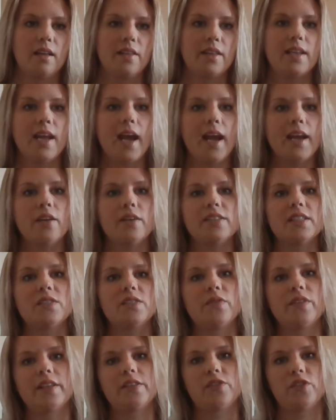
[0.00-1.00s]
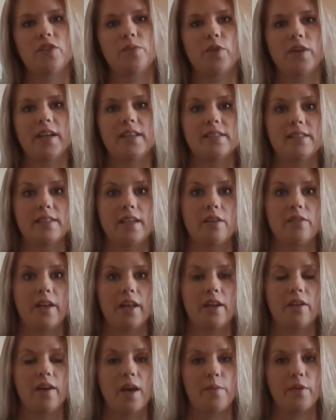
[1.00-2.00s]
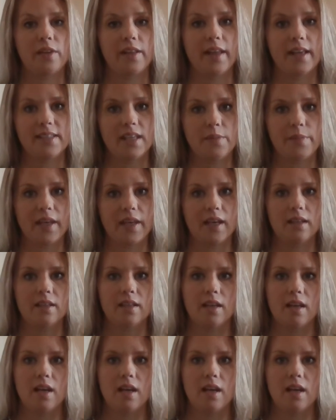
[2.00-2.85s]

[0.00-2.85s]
The diagnosis for this newborn is neonatal hypoglycemia.